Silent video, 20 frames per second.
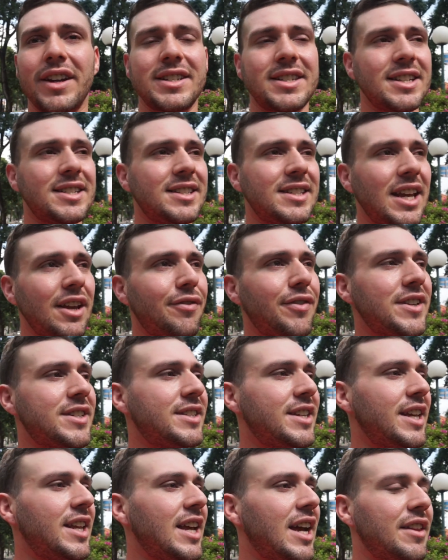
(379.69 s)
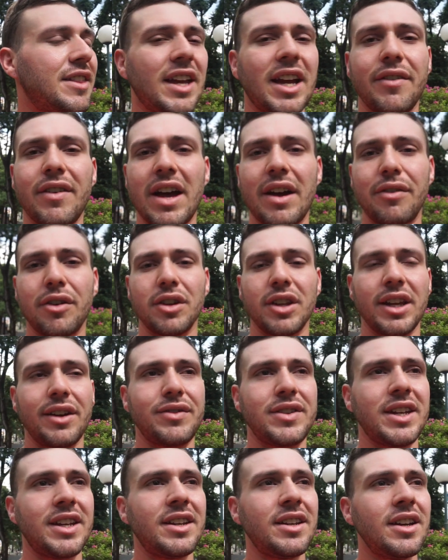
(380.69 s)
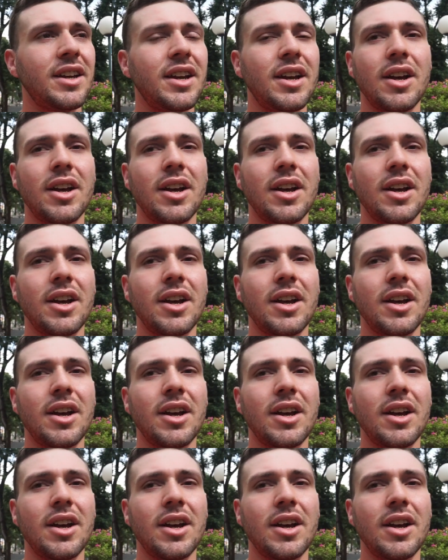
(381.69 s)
It's the safest city I think I've ever lived in,